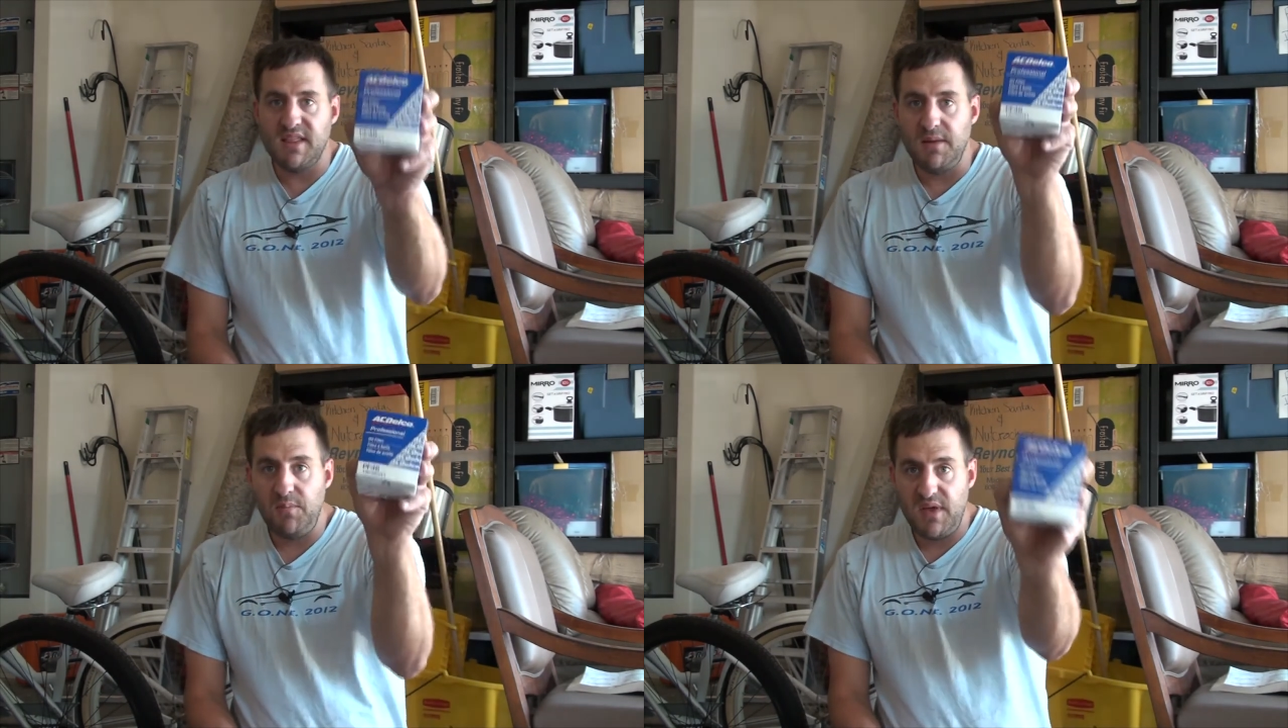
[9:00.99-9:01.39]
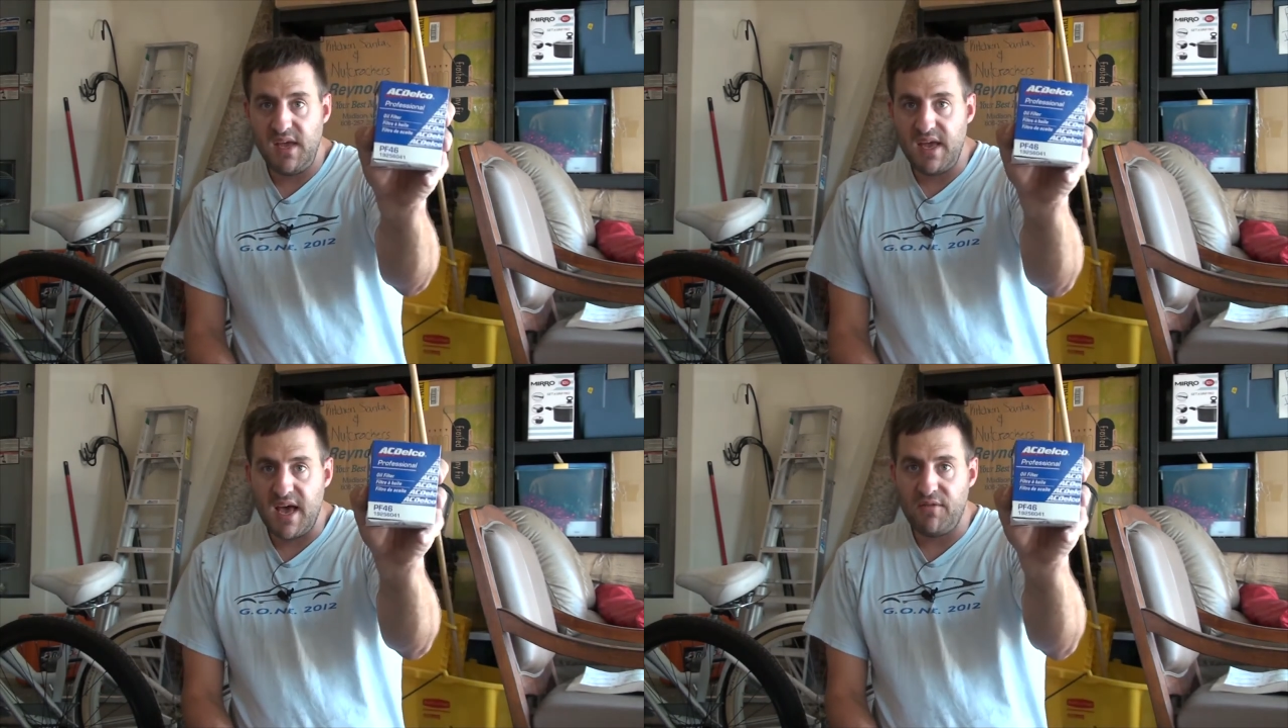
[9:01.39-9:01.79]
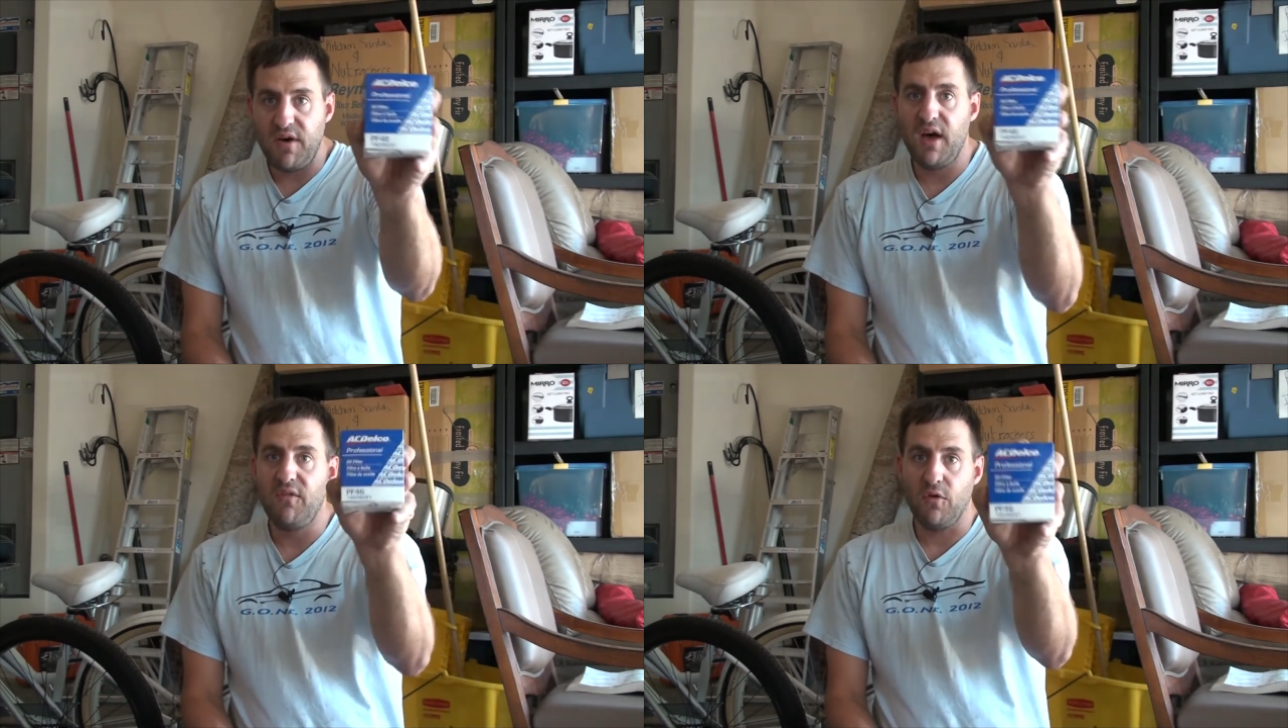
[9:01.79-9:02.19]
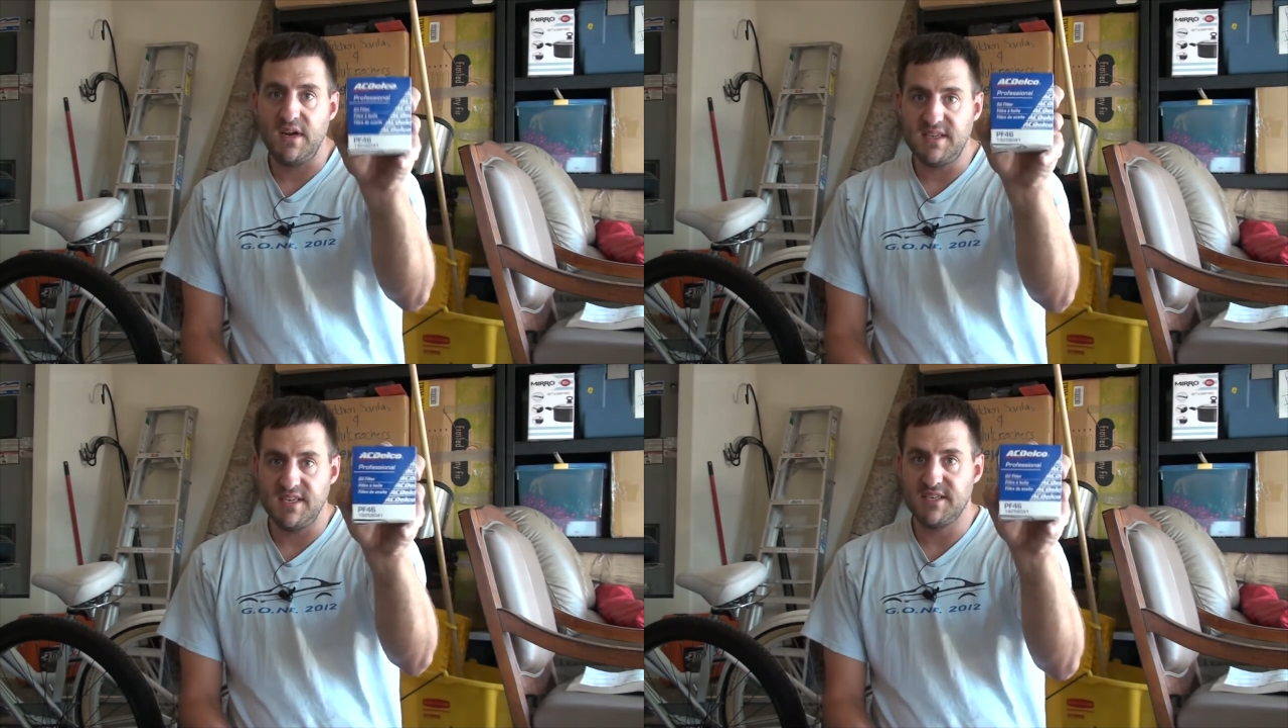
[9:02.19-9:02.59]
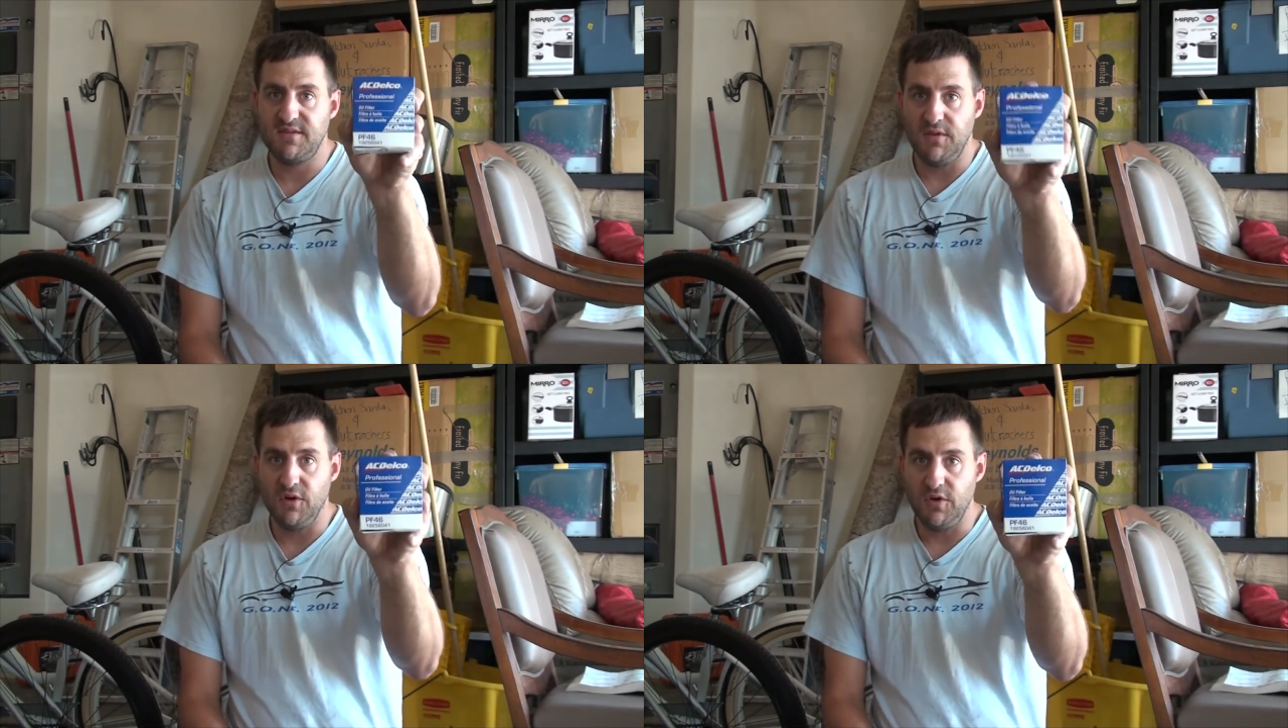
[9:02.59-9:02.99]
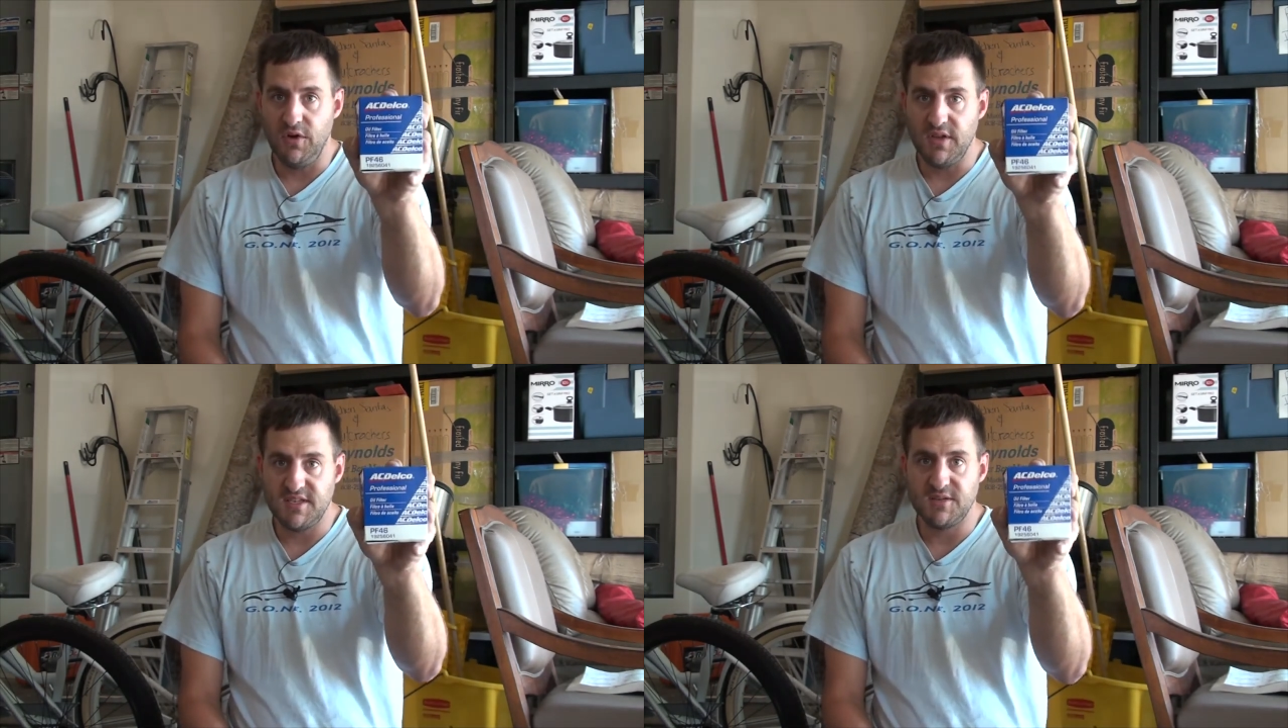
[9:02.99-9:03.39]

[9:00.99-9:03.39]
get the PF46 filter.